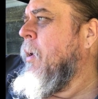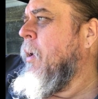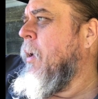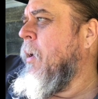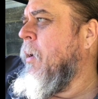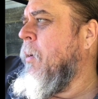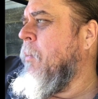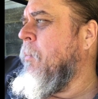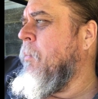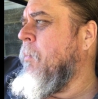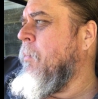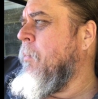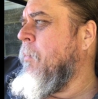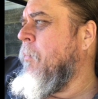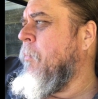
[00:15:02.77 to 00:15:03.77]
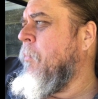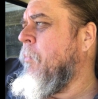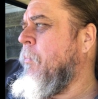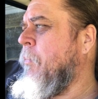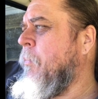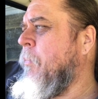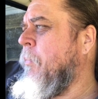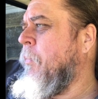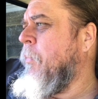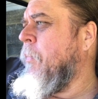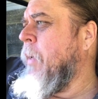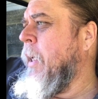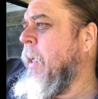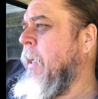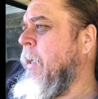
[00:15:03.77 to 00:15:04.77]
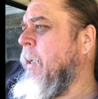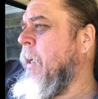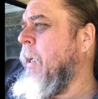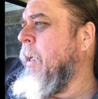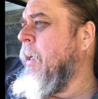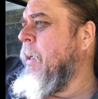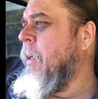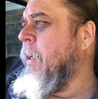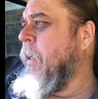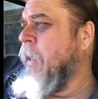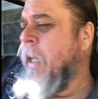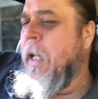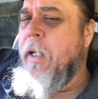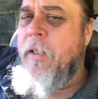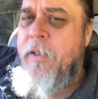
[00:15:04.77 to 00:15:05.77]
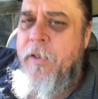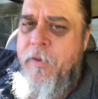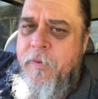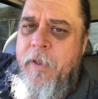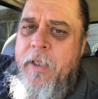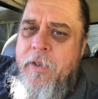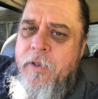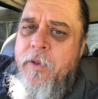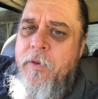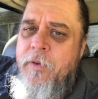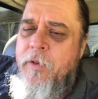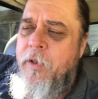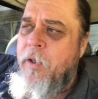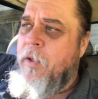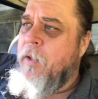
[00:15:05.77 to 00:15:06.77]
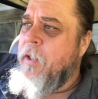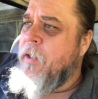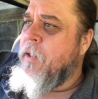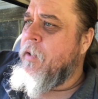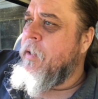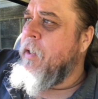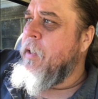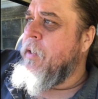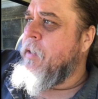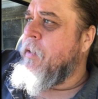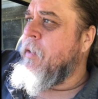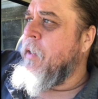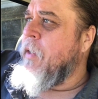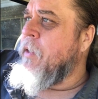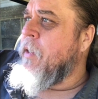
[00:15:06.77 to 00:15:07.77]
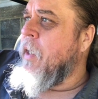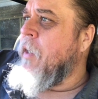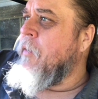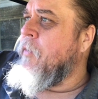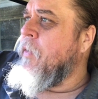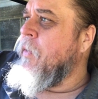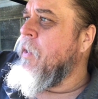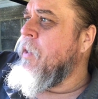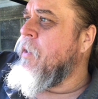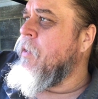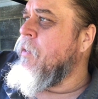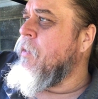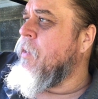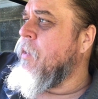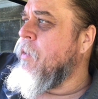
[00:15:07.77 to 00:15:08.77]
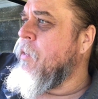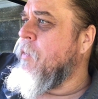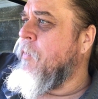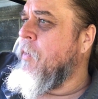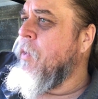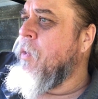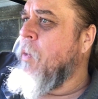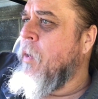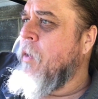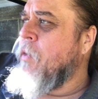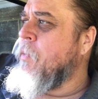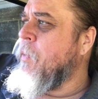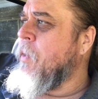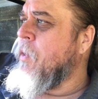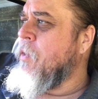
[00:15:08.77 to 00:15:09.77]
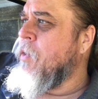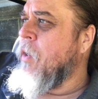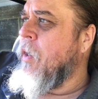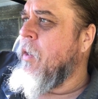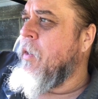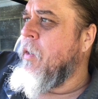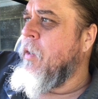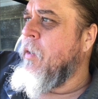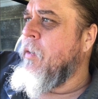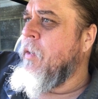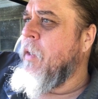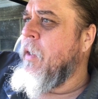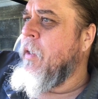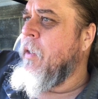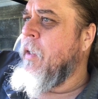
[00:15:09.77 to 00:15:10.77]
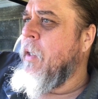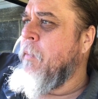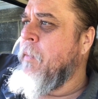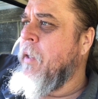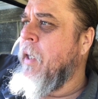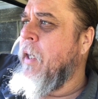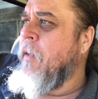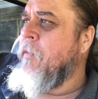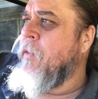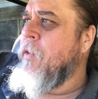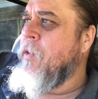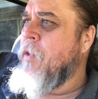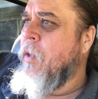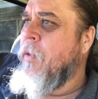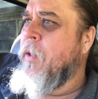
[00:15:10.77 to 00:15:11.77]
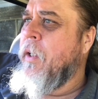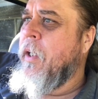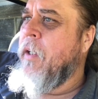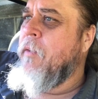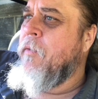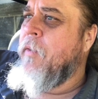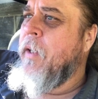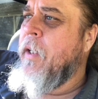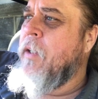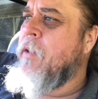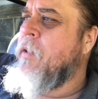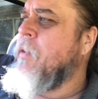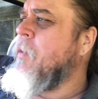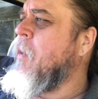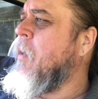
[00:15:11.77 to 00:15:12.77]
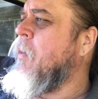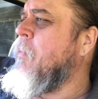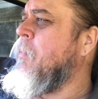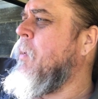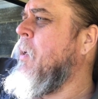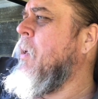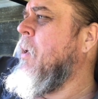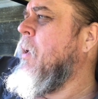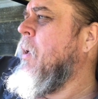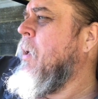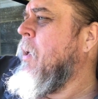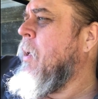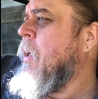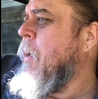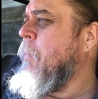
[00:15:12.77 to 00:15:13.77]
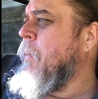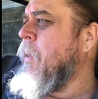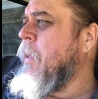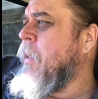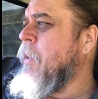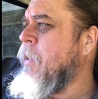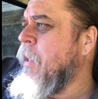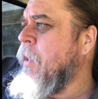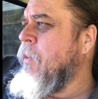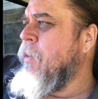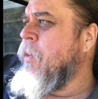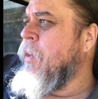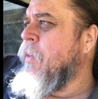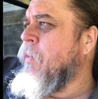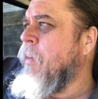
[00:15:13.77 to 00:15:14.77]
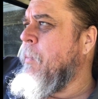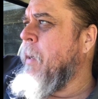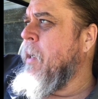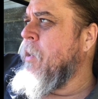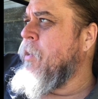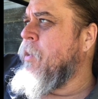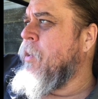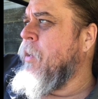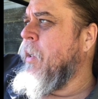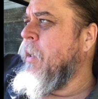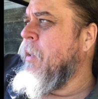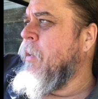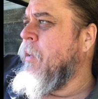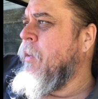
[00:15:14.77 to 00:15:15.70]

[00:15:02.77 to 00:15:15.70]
And it has issues. You know, it's got a few issues. There's a few quirks with the truck, you know, that I'm going to have to slowly get fixed. I'm going to continue doing repairs to it.